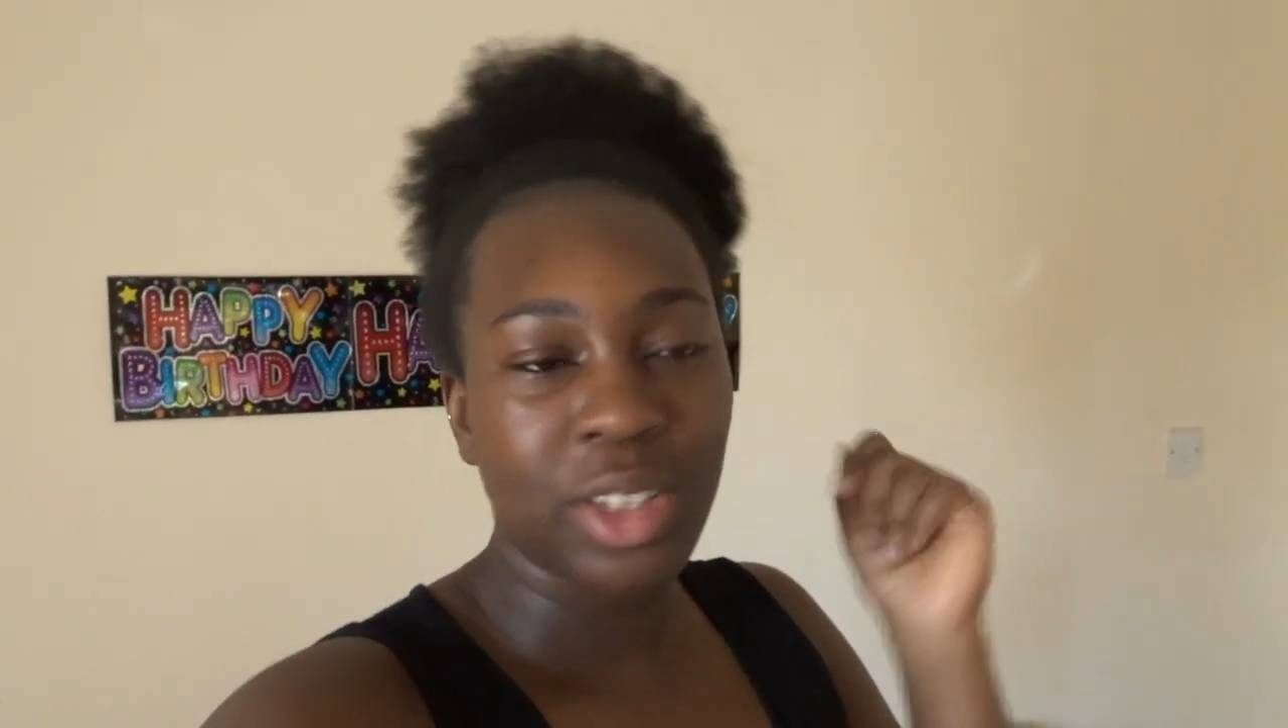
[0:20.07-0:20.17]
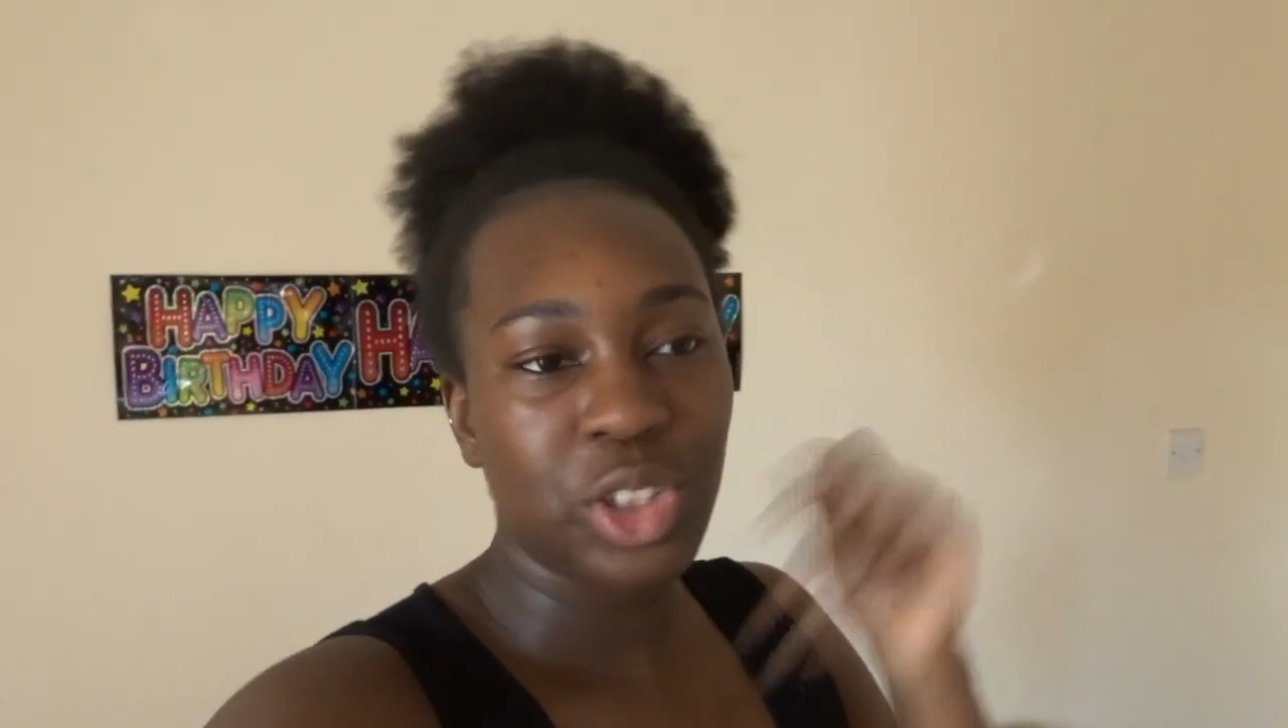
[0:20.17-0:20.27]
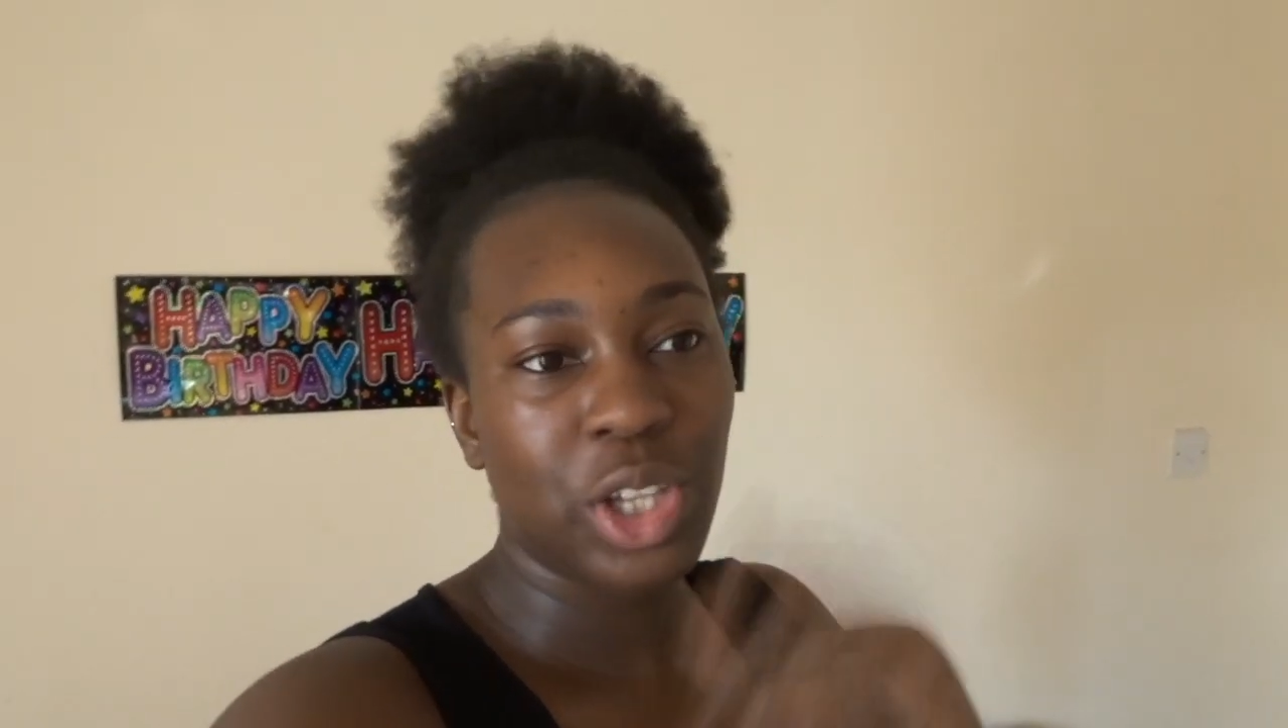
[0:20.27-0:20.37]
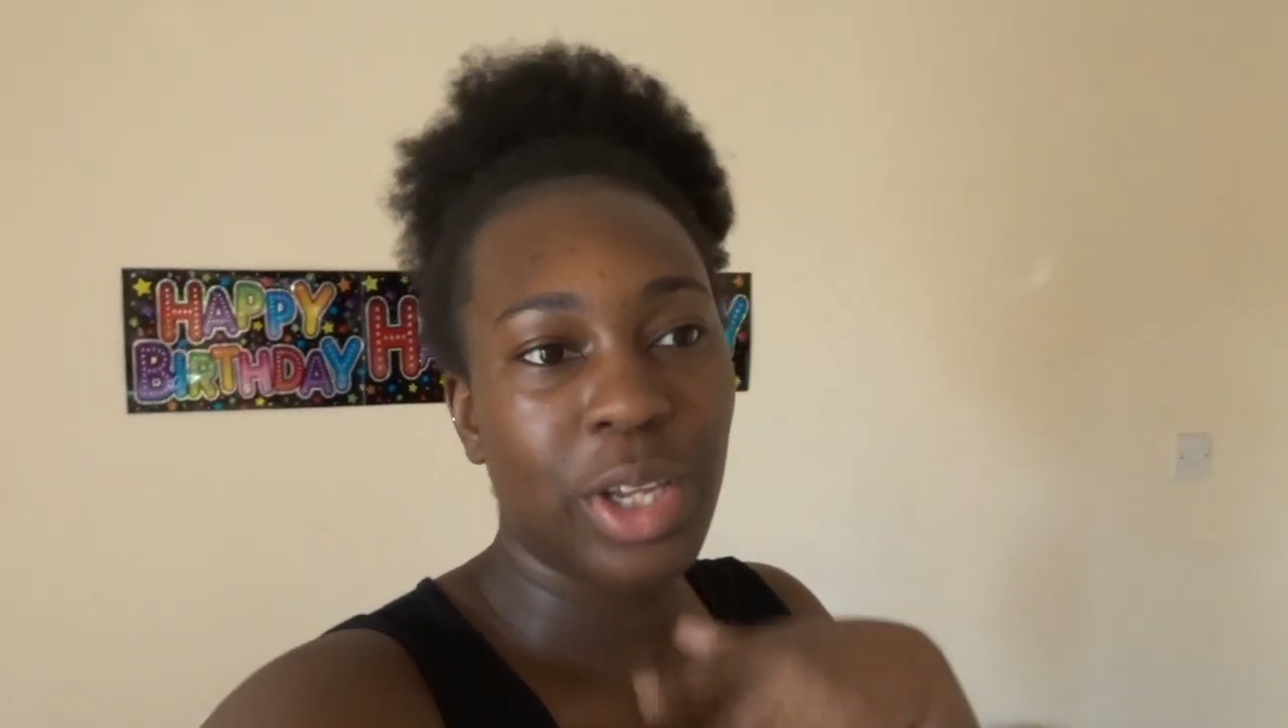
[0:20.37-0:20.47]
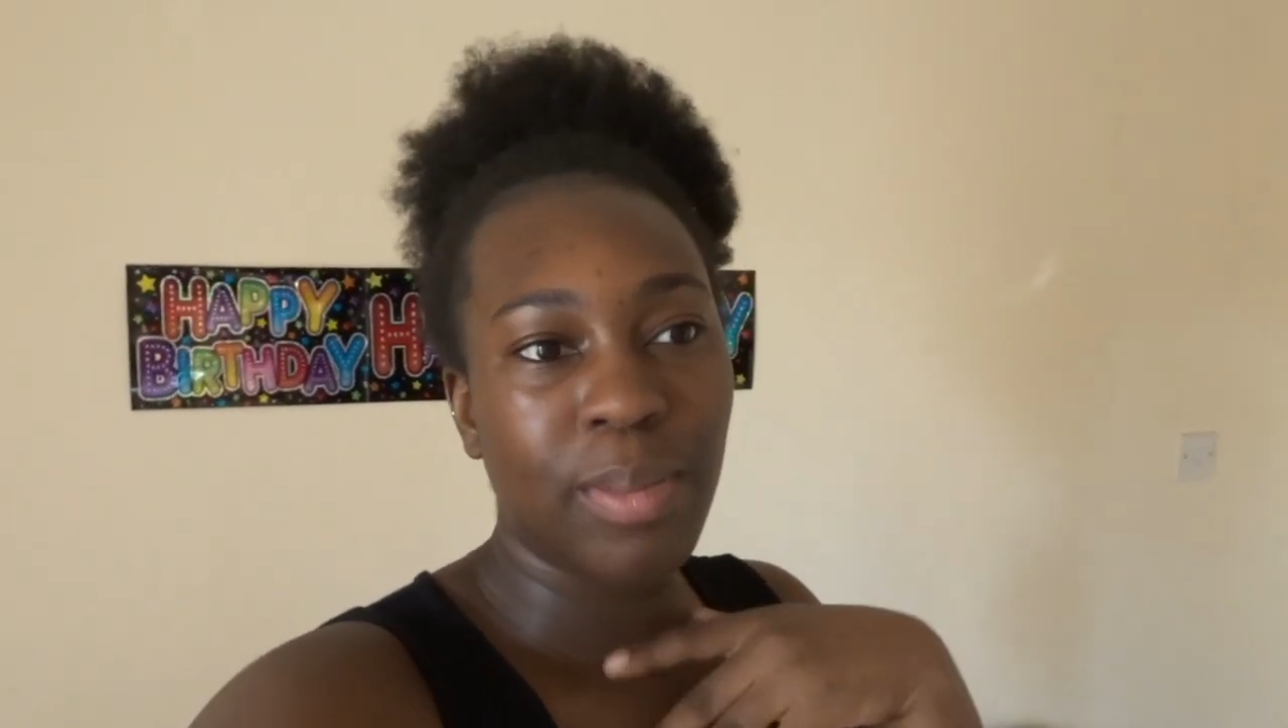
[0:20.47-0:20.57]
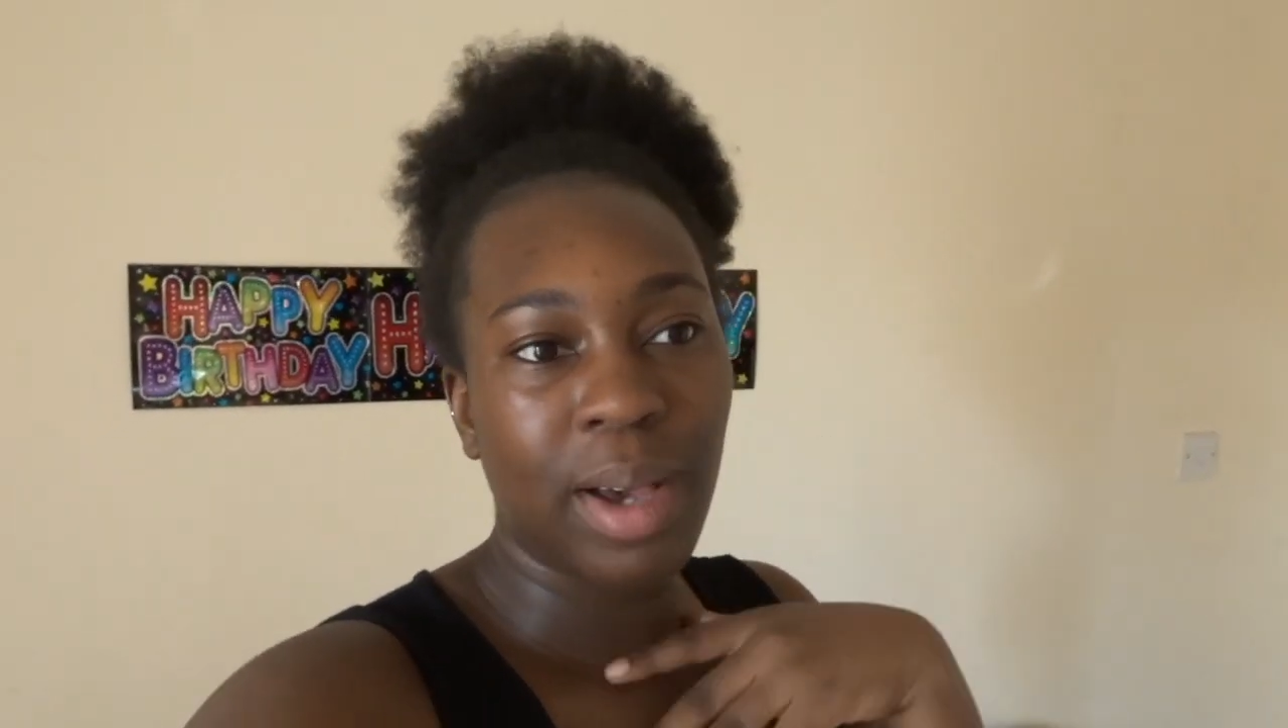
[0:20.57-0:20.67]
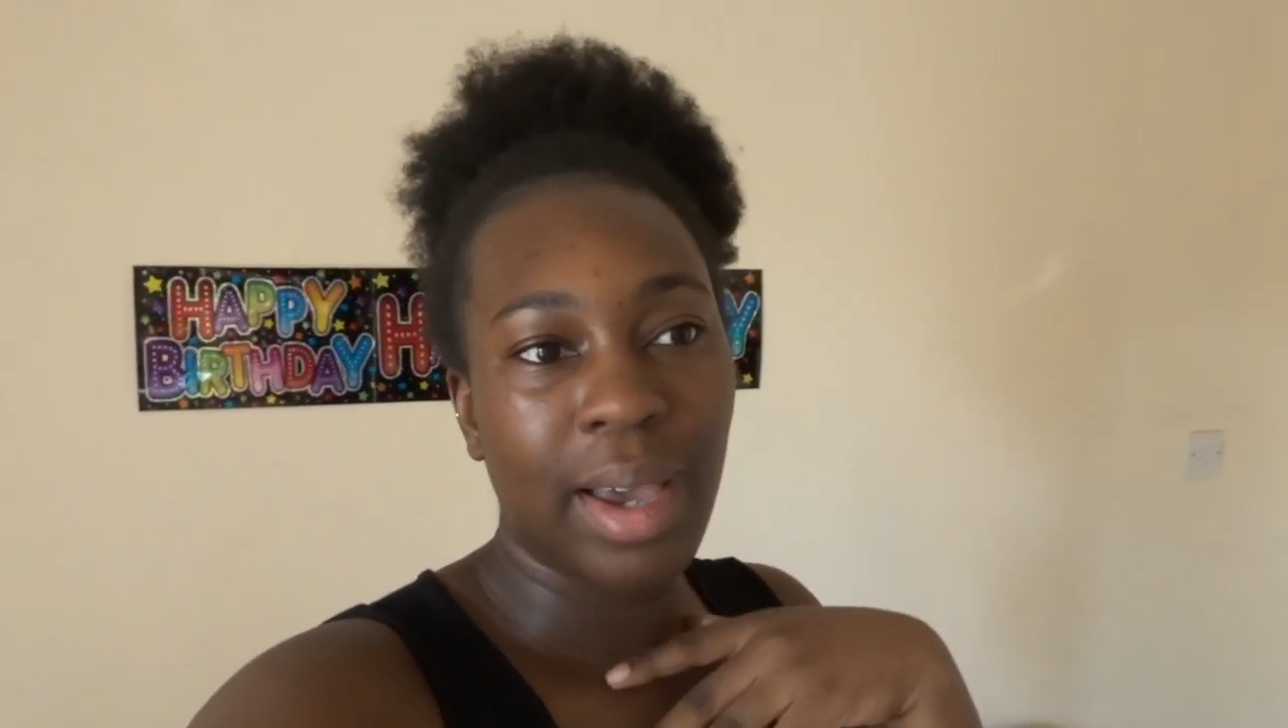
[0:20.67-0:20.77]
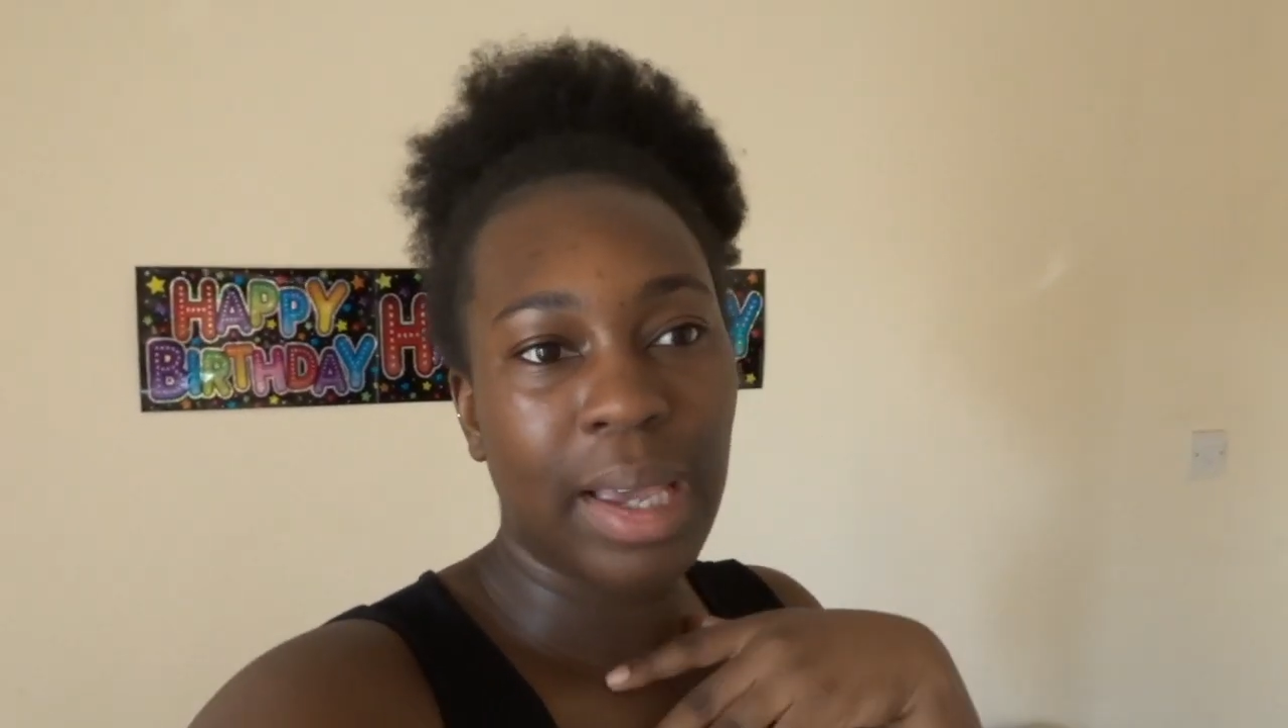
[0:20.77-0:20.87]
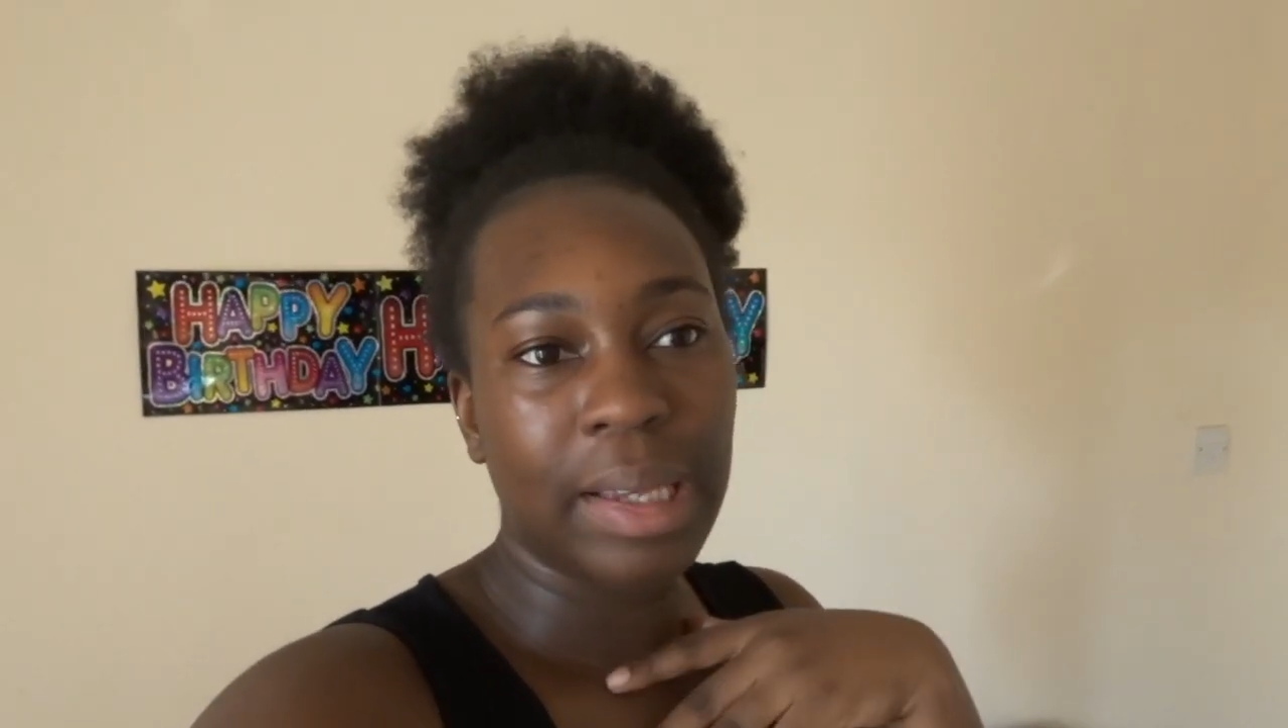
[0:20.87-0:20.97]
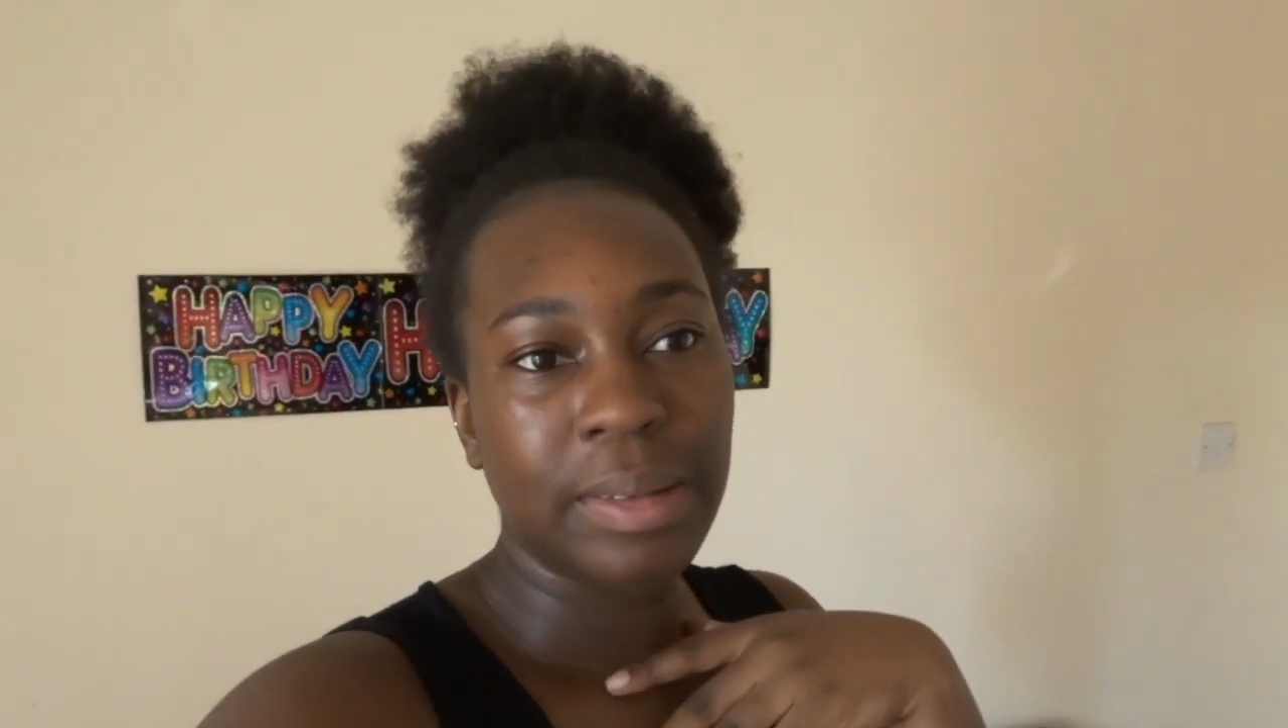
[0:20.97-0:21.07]
show you
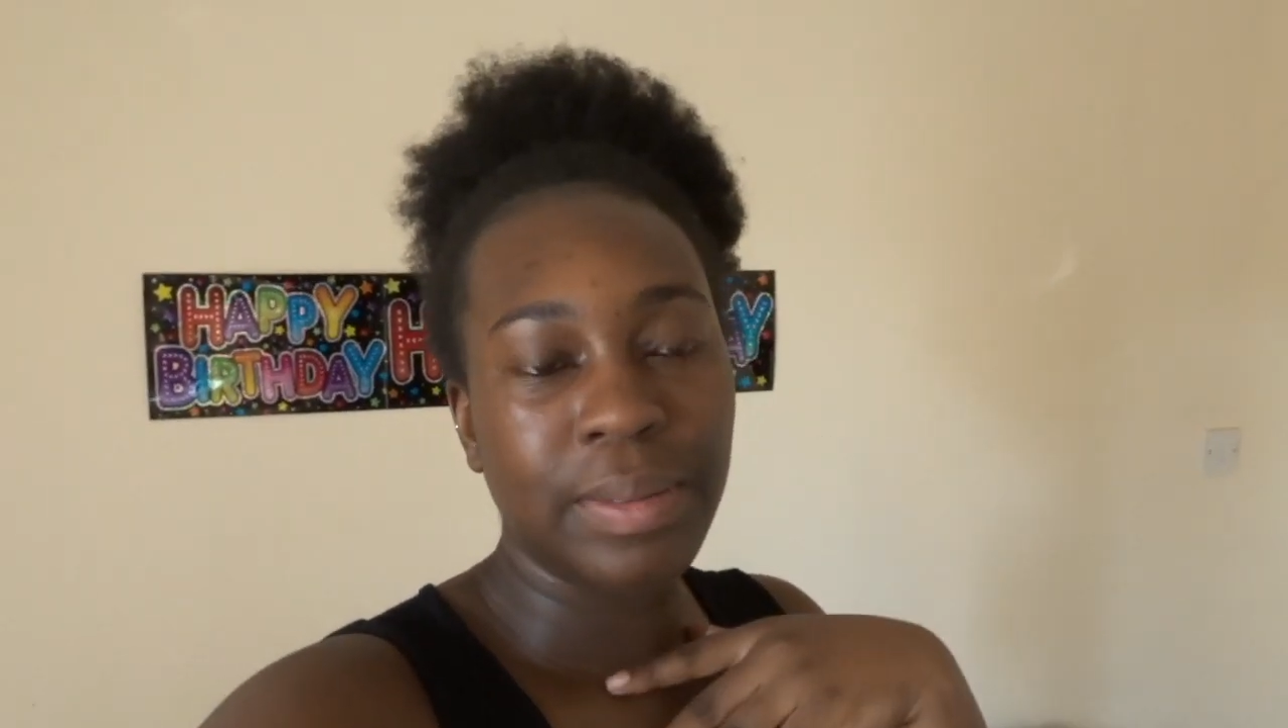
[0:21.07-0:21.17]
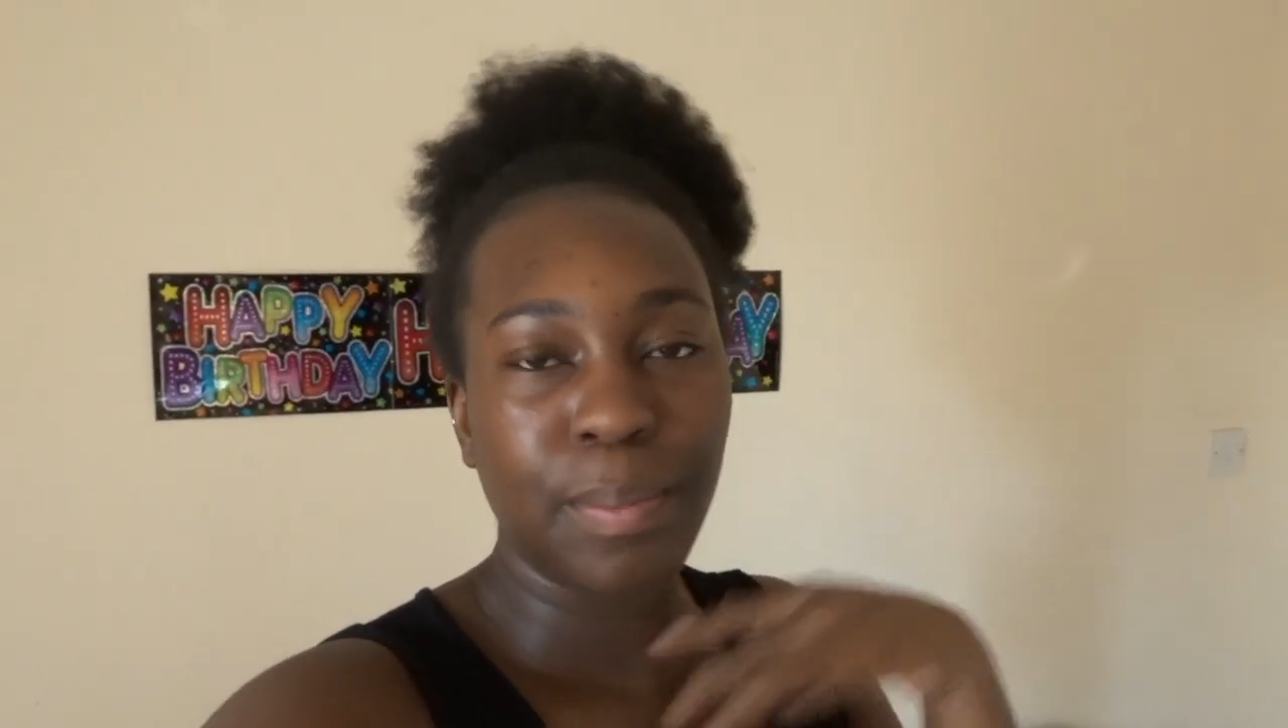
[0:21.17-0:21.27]
my